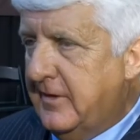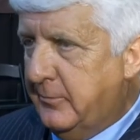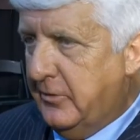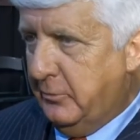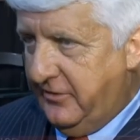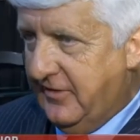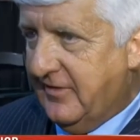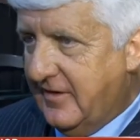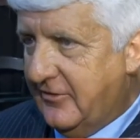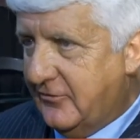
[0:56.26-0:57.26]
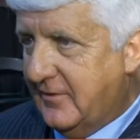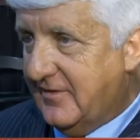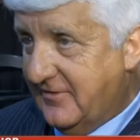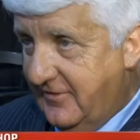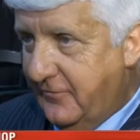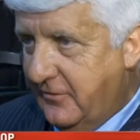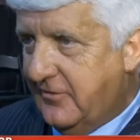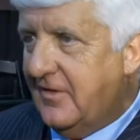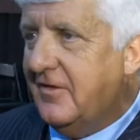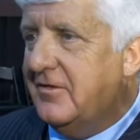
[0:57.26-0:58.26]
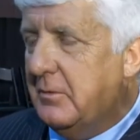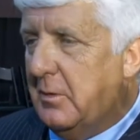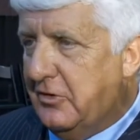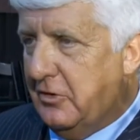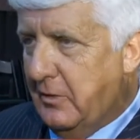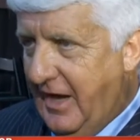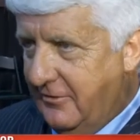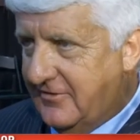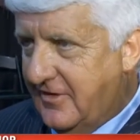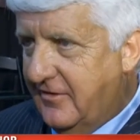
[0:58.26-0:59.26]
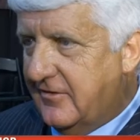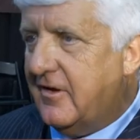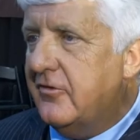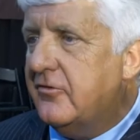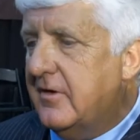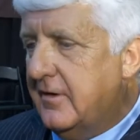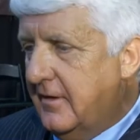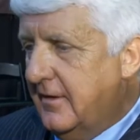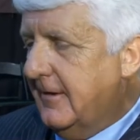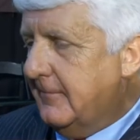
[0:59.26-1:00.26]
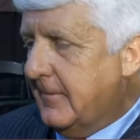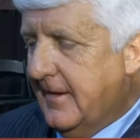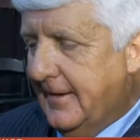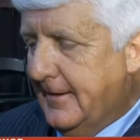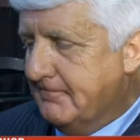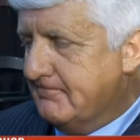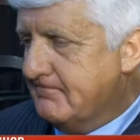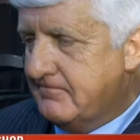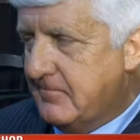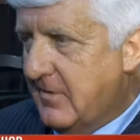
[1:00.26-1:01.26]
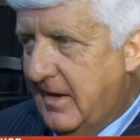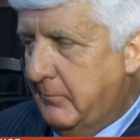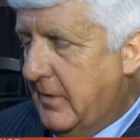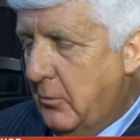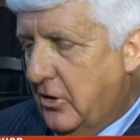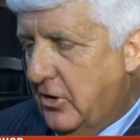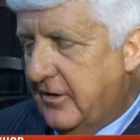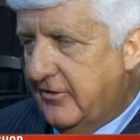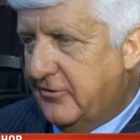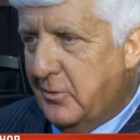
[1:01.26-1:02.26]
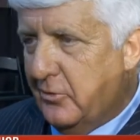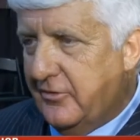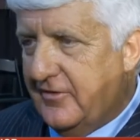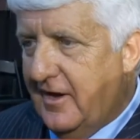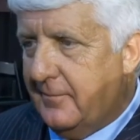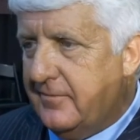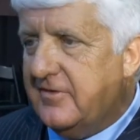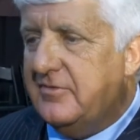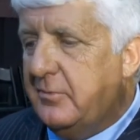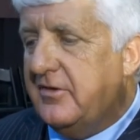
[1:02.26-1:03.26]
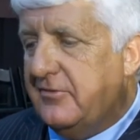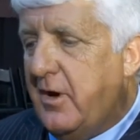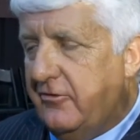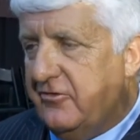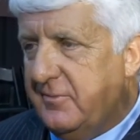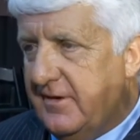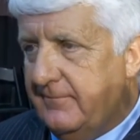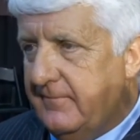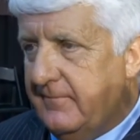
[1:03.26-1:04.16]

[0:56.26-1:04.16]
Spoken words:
people within the country is different than what we do outside this country. I want to look at this one more time. This bothers me